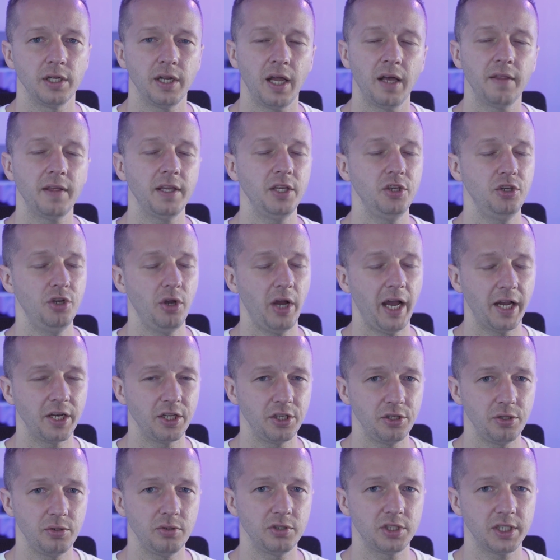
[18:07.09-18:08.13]
Now that you know how to
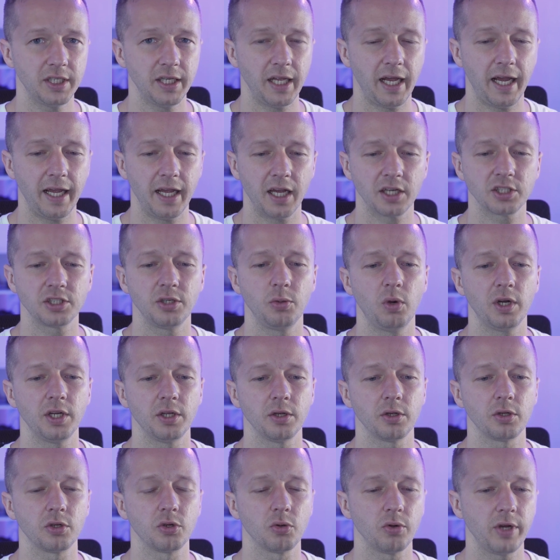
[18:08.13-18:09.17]
use it, I actually want
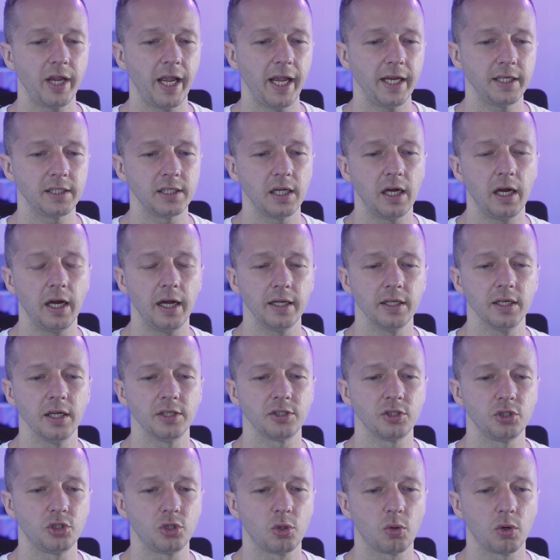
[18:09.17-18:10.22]
to create uh, a
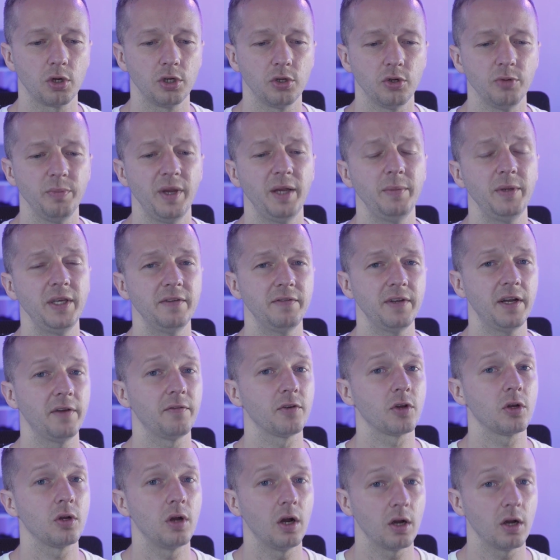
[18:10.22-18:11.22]
tutorial, maybe even a,